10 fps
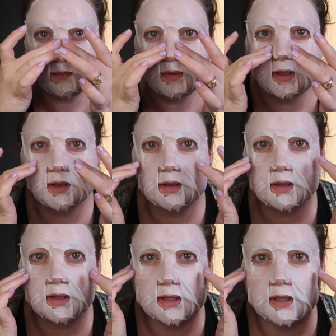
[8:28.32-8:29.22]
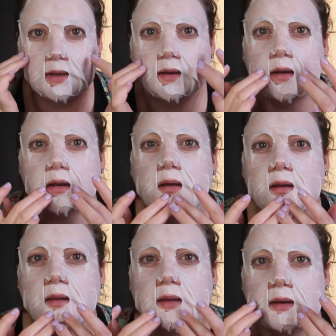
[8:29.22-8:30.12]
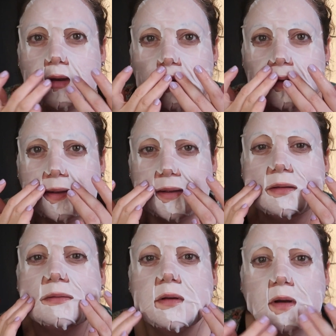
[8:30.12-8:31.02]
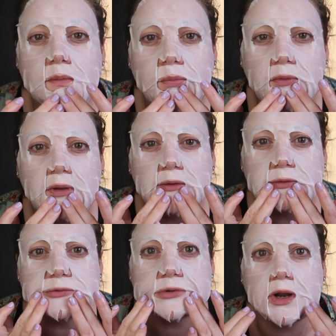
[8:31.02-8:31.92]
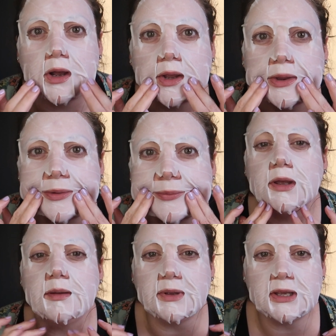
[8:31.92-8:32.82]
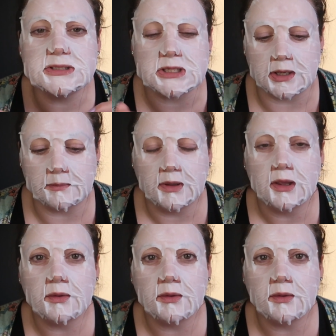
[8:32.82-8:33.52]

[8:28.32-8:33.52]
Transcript: but here and here, well dry. Amazing.